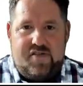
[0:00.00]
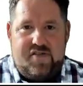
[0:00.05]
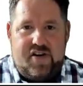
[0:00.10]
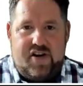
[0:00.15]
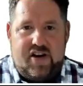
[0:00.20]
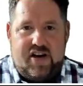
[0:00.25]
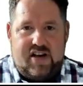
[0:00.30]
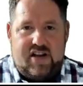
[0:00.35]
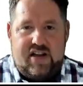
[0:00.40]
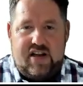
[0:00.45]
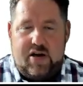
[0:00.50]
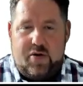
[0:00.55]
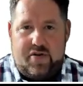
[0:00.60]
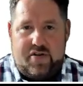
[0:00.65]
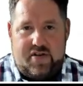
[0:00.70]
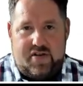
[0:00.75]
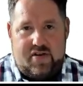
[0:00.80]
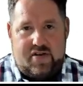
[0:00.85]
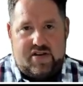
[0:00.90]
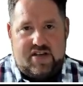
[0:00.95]
very clear
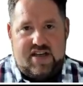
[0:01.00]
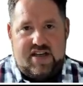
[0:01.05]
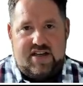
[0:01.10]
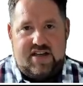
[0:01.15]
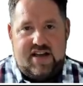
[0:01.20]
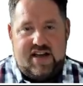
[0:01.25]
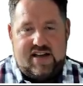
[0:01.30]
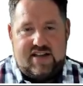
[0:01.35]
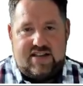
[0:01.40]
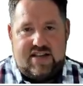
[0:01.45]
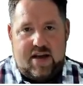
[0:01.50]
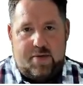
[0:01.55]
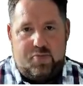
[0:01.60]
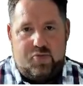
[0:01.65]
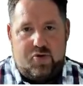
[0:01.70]
with the details that